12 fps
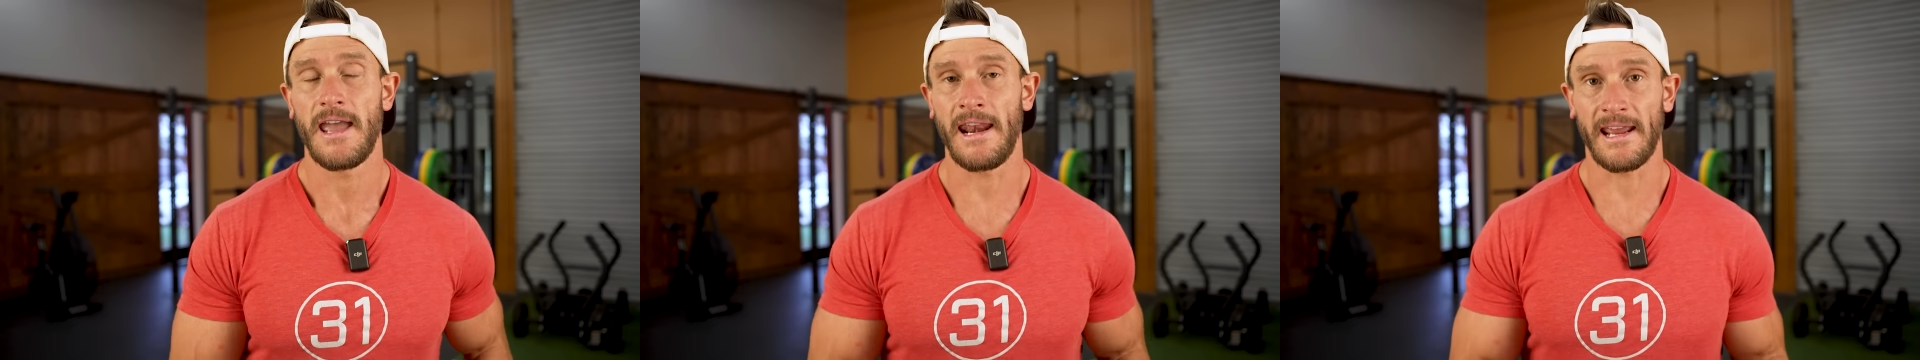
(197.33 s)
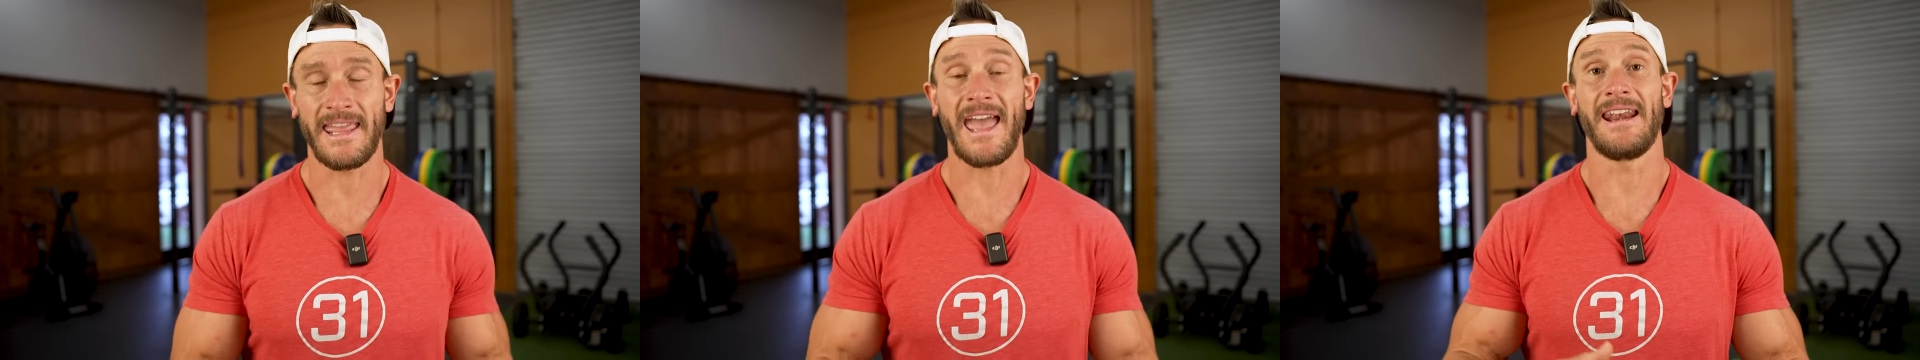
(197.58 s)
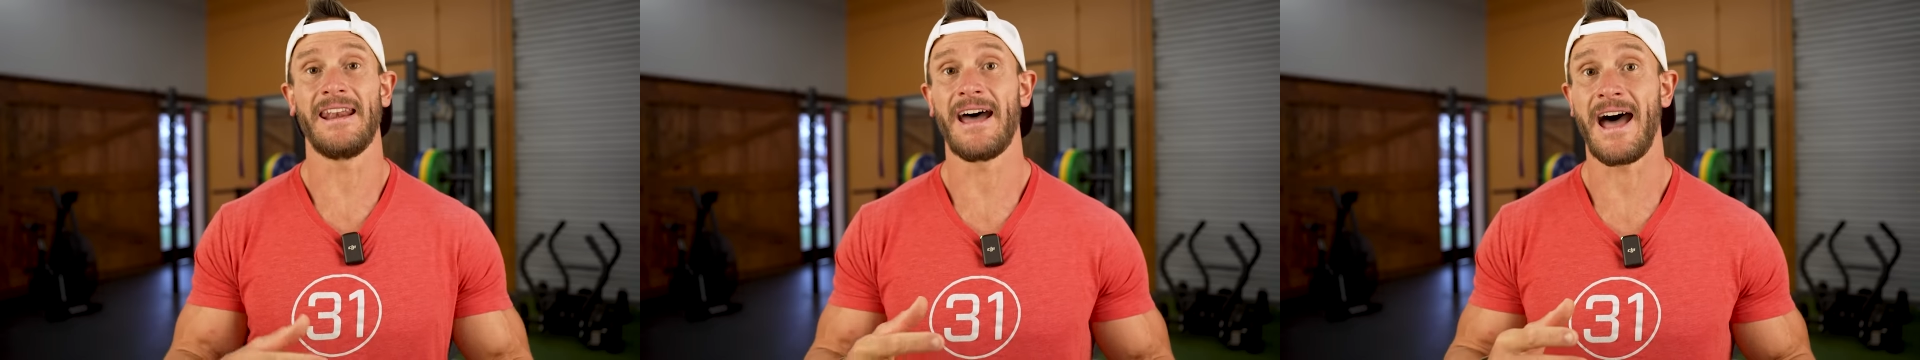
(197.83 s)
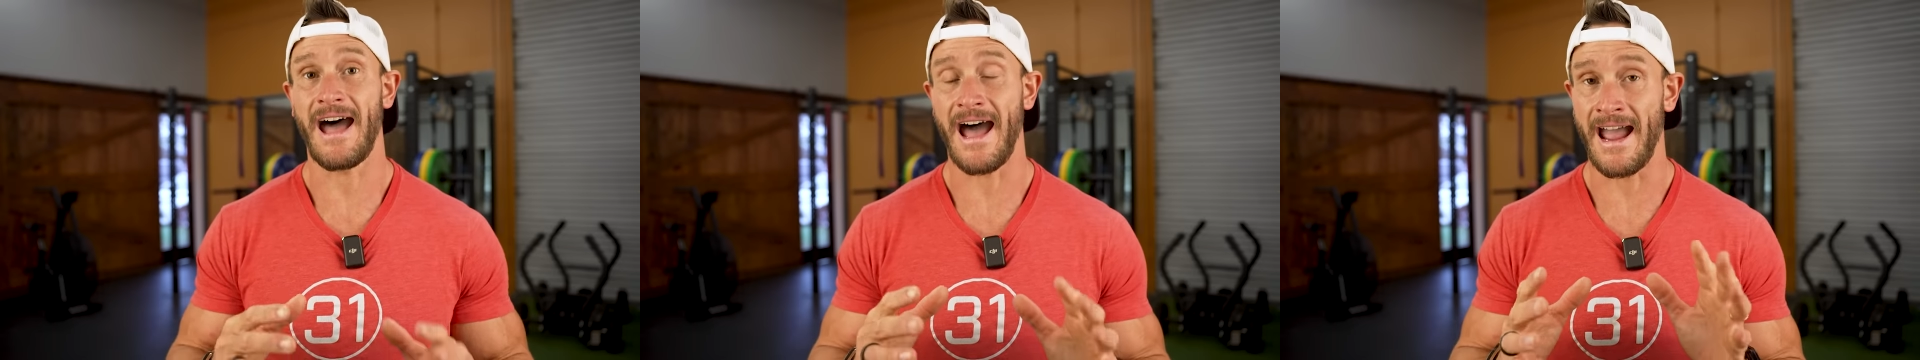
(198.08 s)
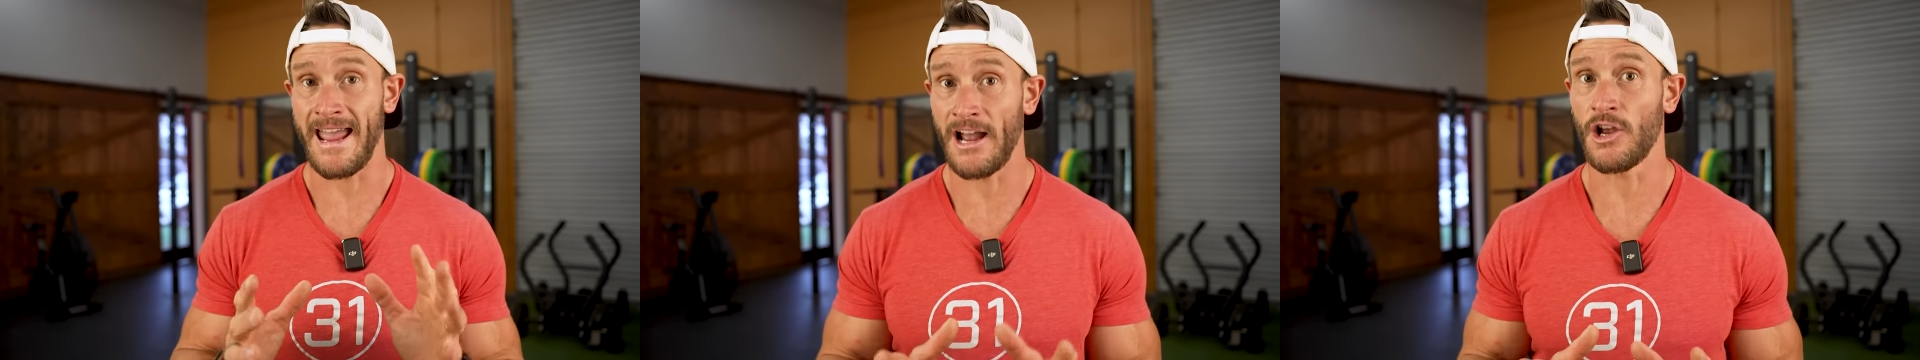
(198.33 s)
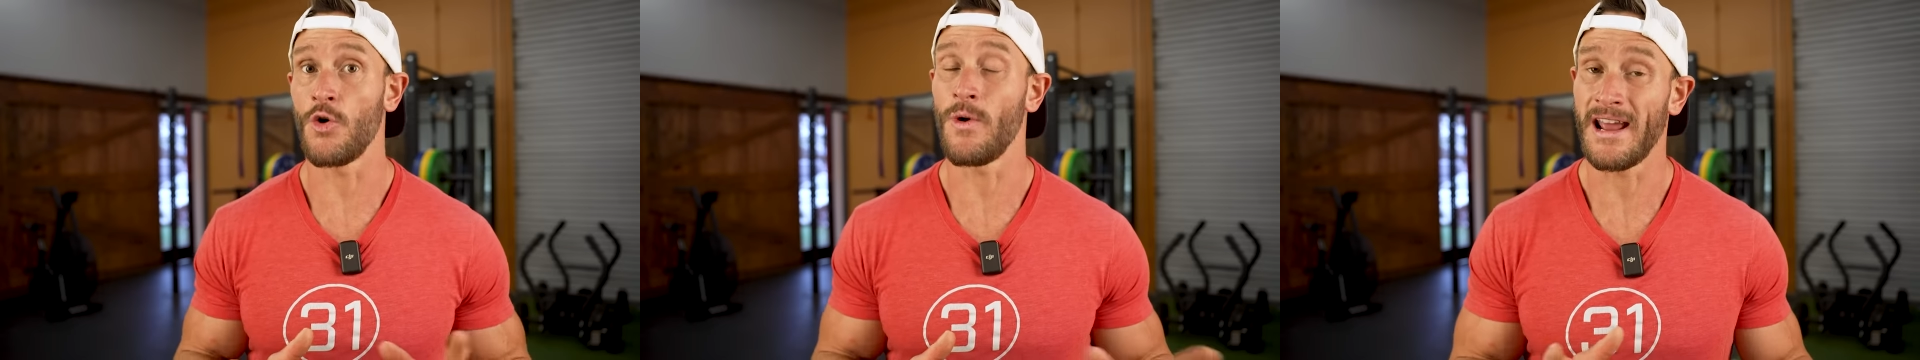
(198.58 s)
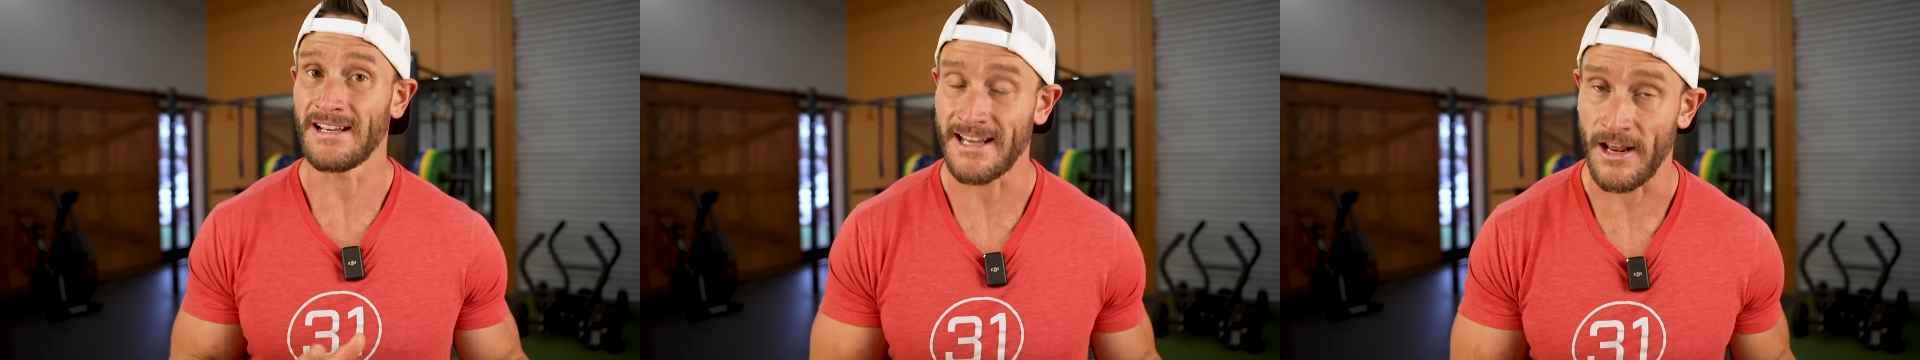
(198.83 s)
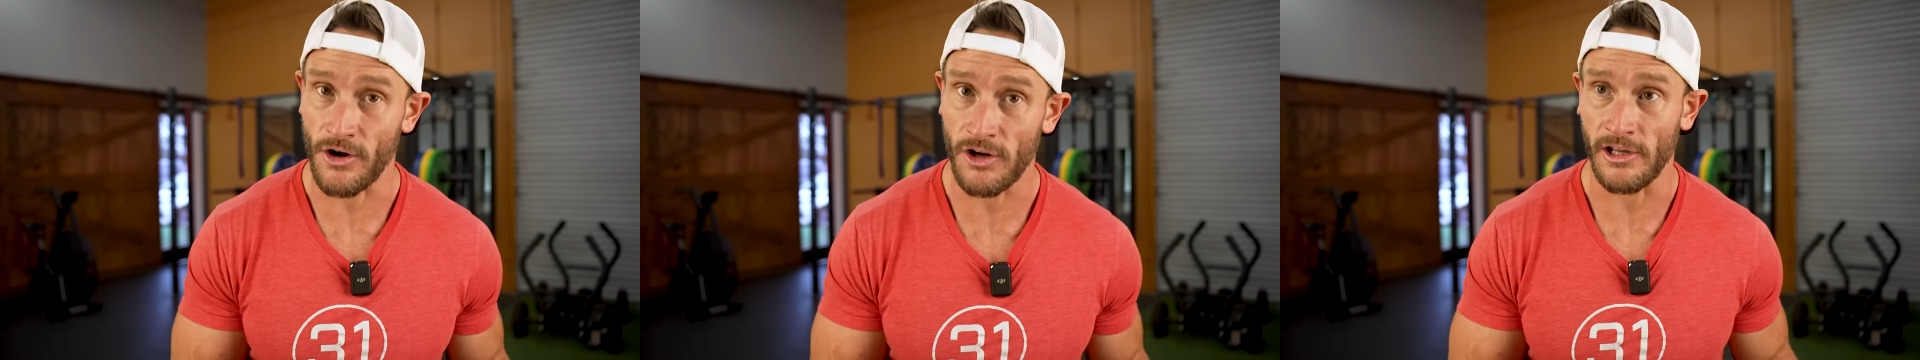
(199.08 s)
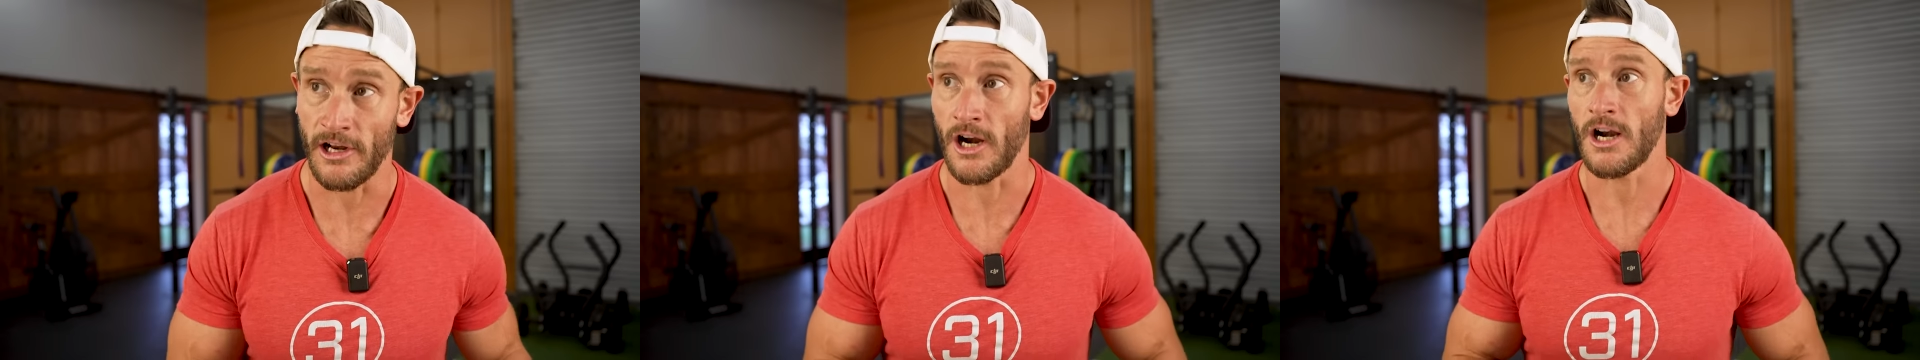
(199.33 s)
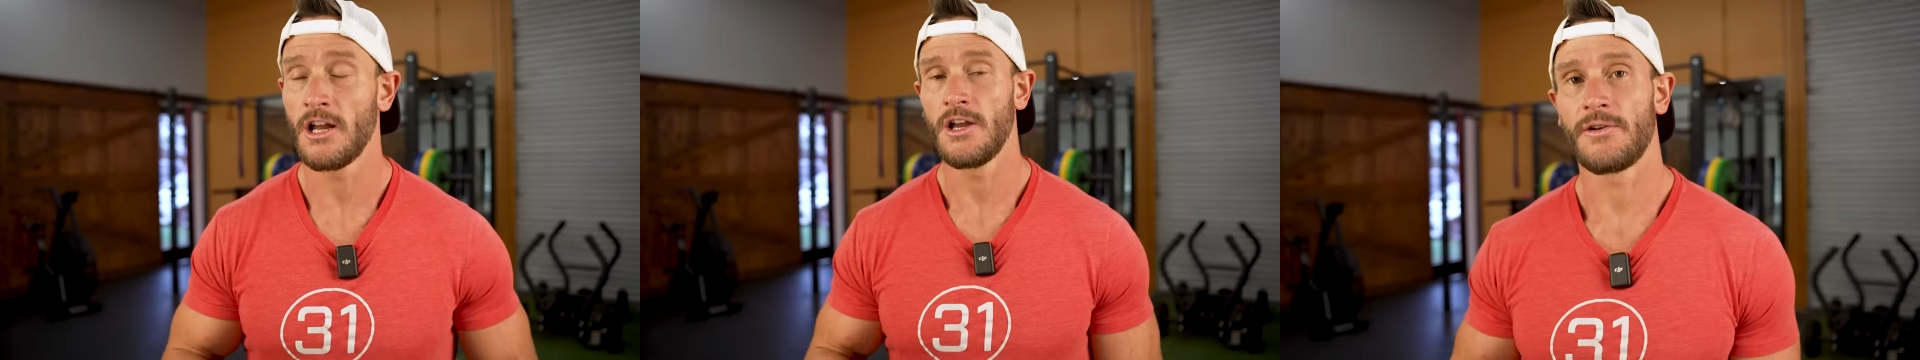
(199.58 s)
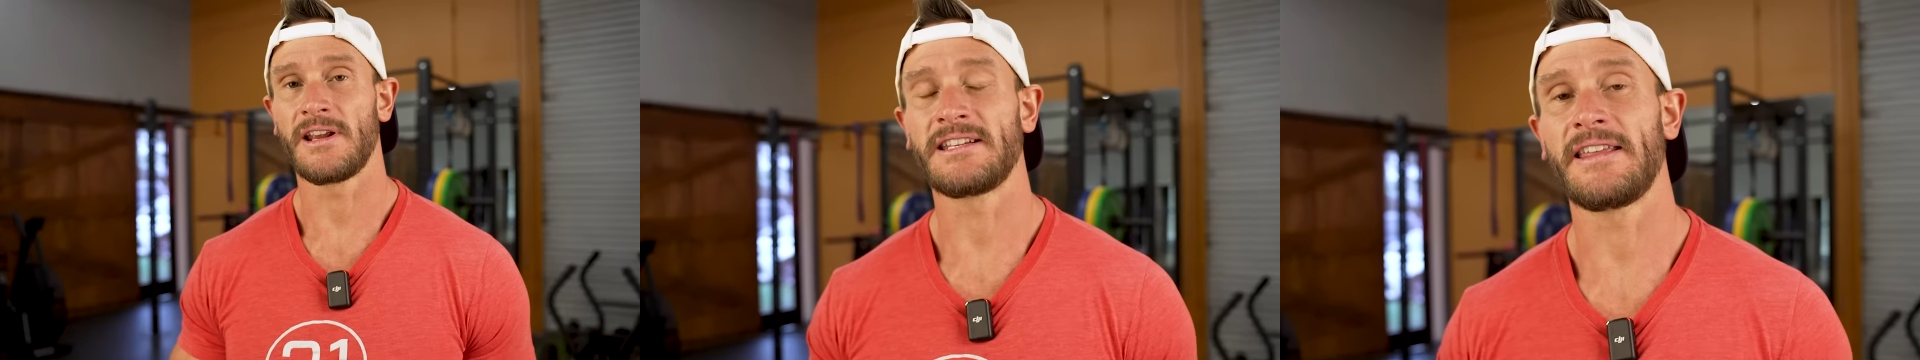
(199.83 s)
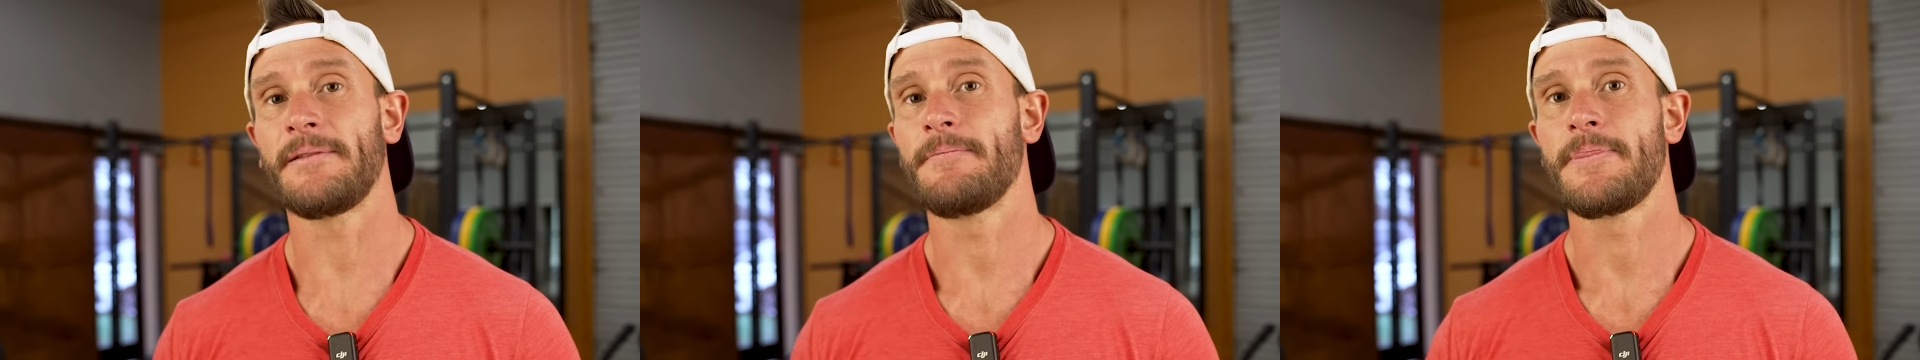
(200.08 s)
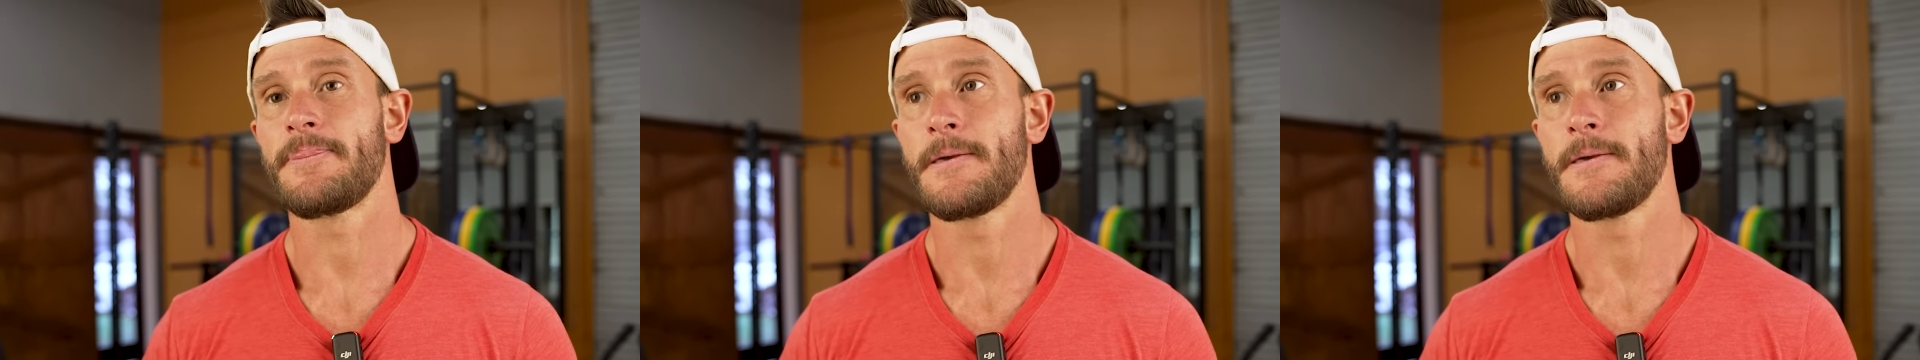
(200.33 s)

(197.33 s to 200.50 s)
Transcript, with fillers: And again, I echo what I said earlier when I say that